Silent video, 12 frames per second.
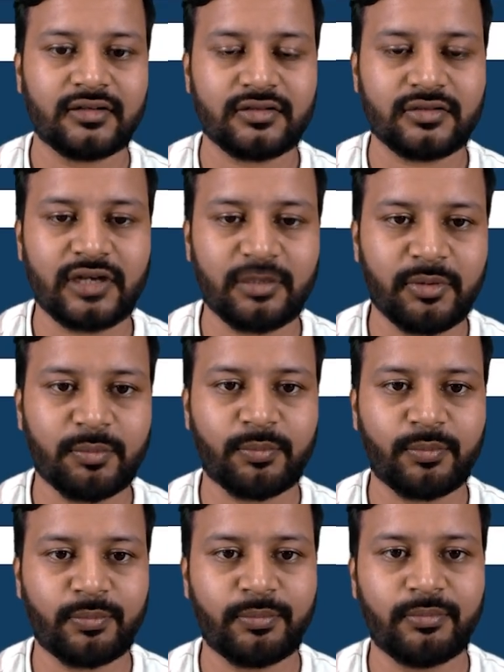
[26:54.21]
So let me
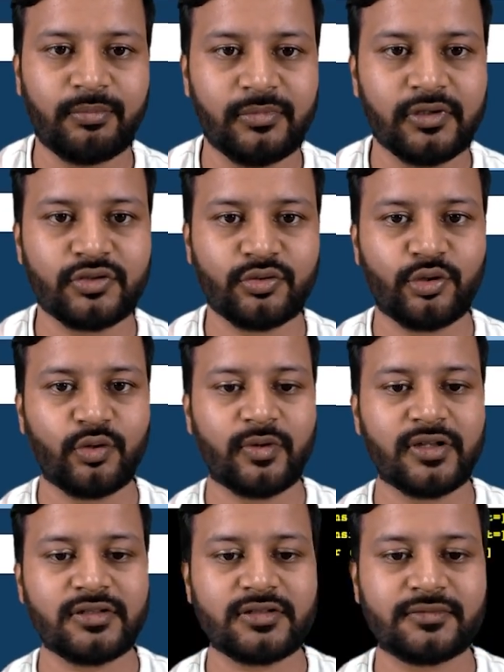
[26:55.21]
show you
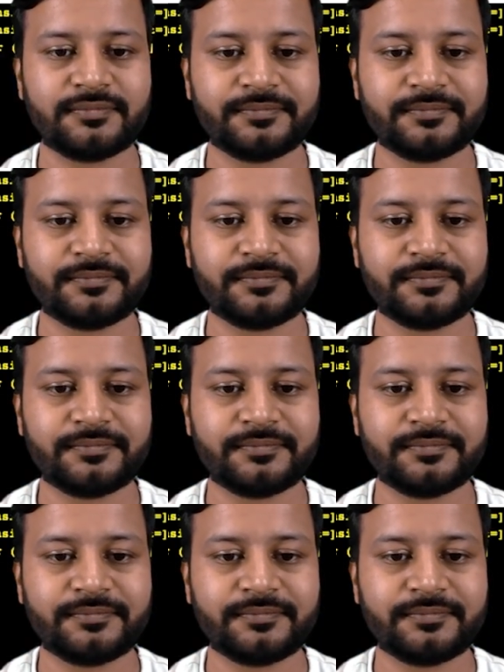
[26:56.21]
once.